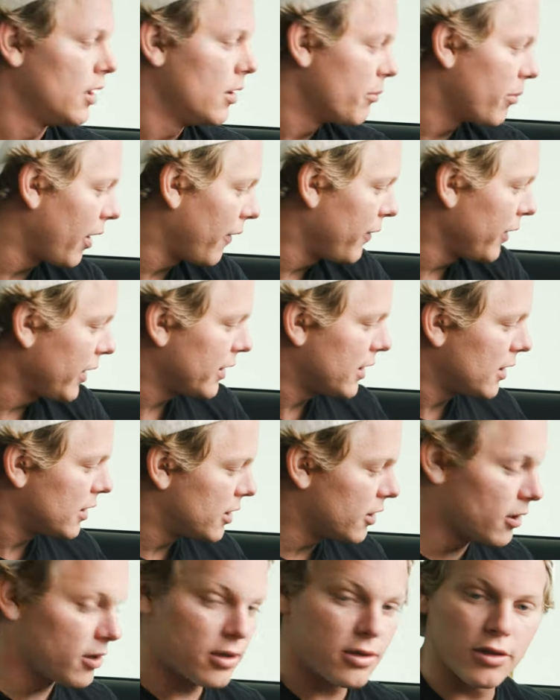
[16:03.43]
but I feel like the
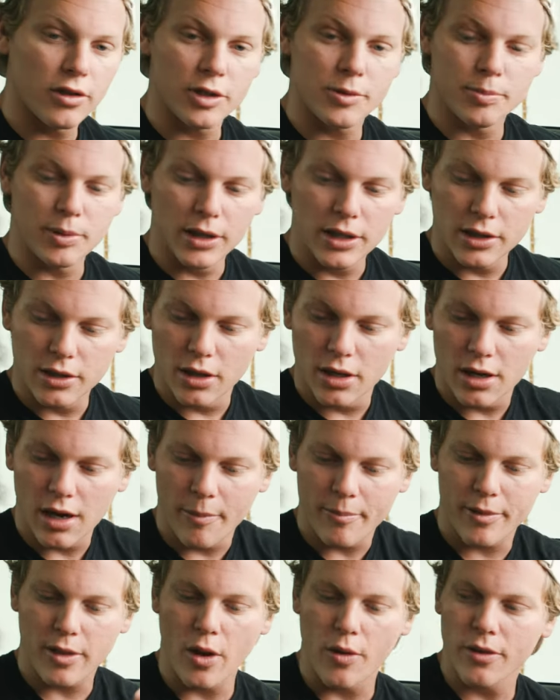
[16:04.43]
interior still looks pretty good.
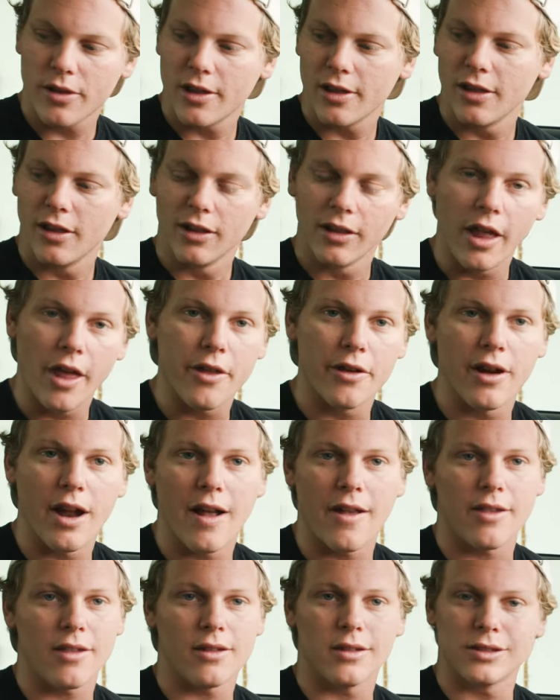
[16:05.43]
I'm noticing the leather
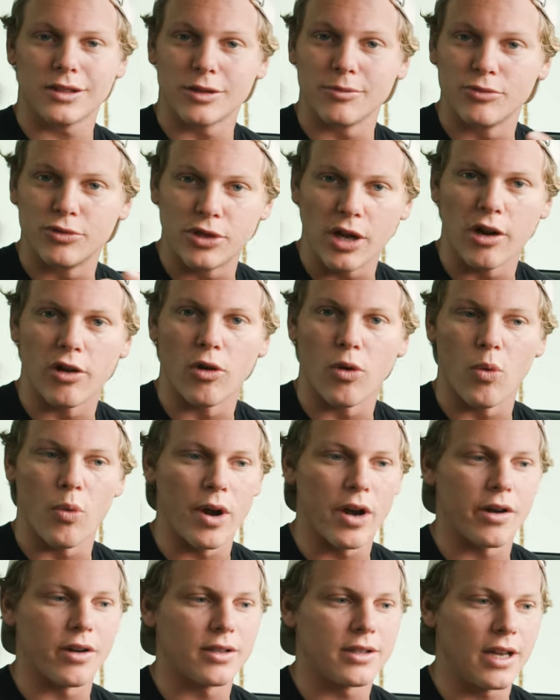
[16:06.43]
has some general
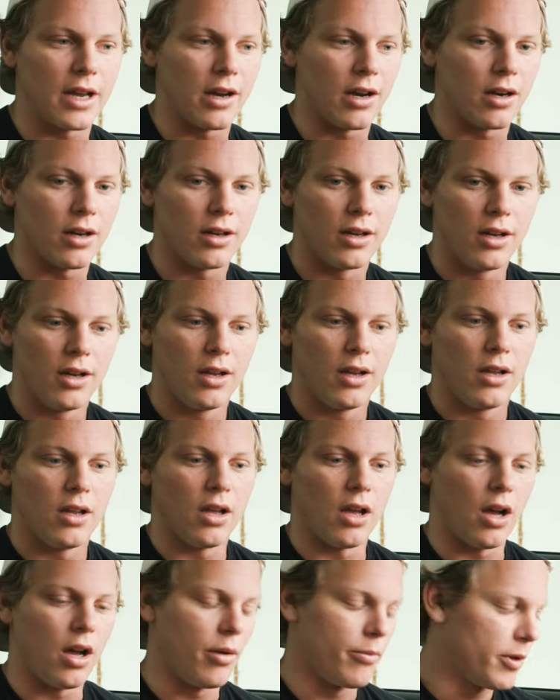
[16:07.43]
wear and tear.
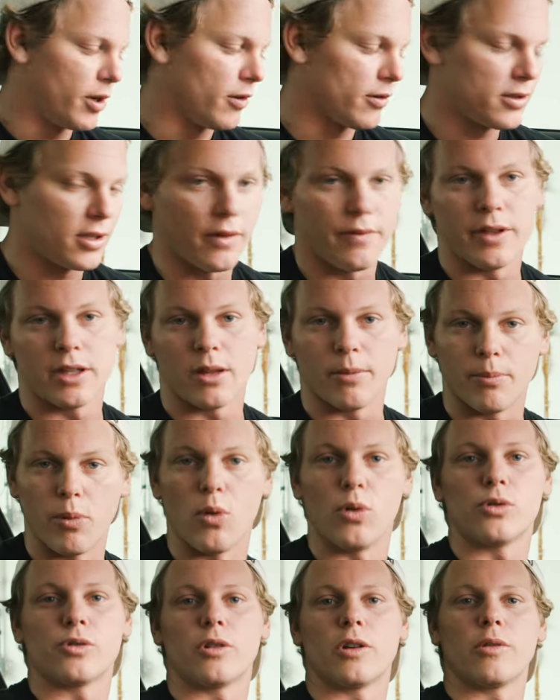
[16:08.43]
Um, you know, stuff like the
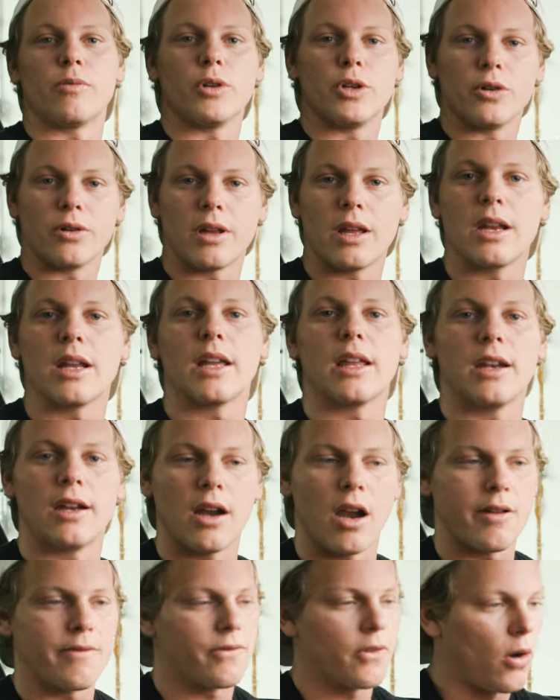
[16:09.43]
bolstering when you're getting in and
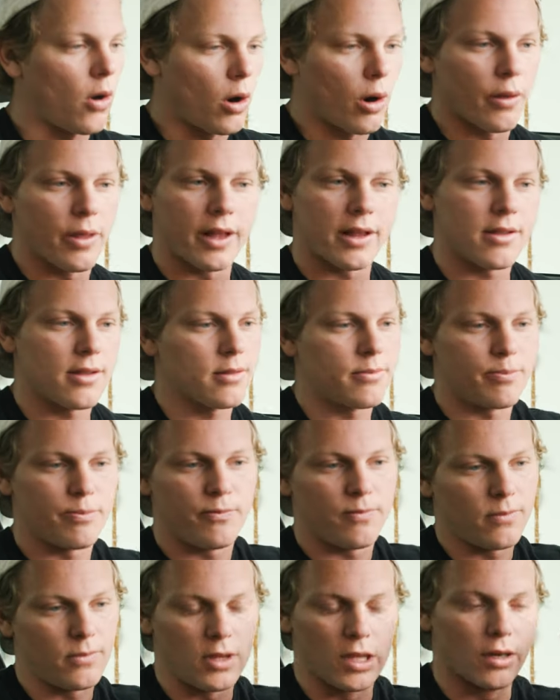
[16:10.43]
out of car. That's,
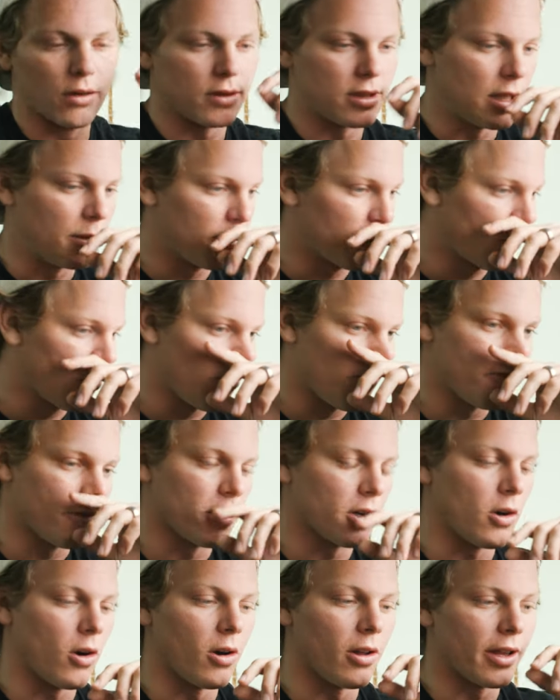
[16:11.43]
you know, typical for
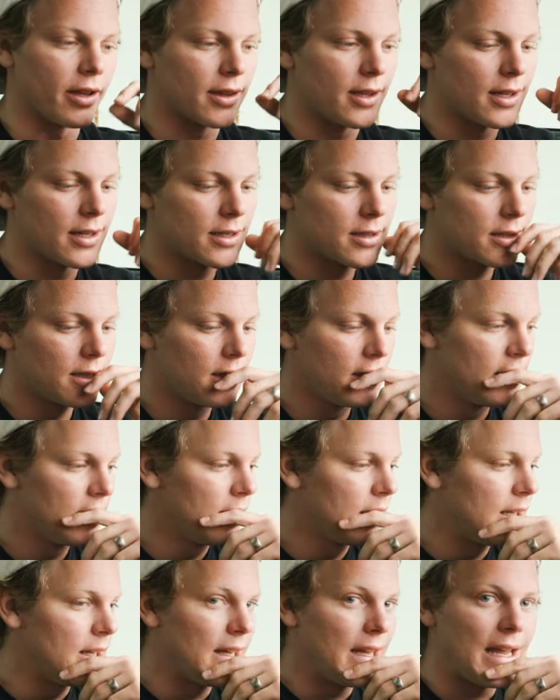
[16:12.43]
a car like this.
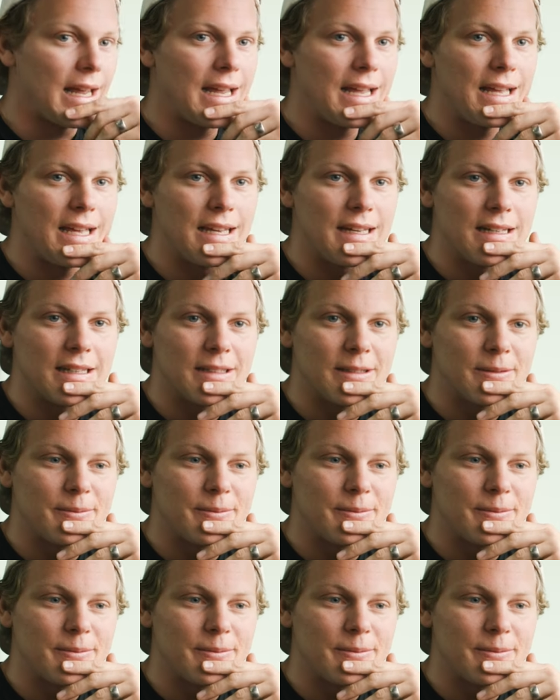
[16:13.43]
And